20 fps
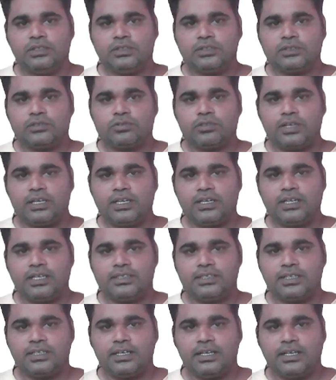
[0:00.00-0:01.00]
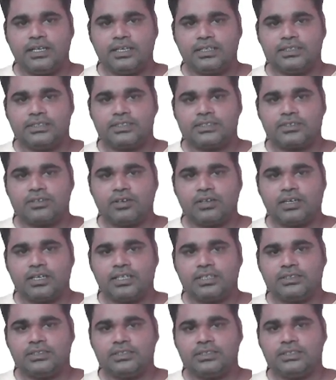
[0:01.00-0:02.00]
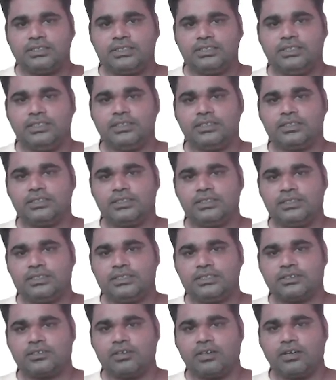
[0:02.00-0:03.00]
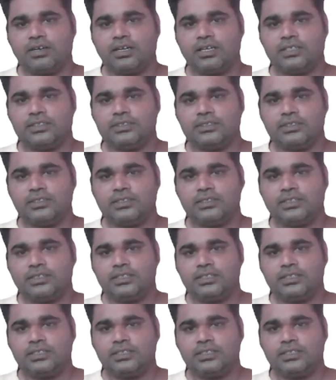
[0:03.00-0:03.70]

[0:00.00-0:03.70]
So another layer is called as the, here it is called as the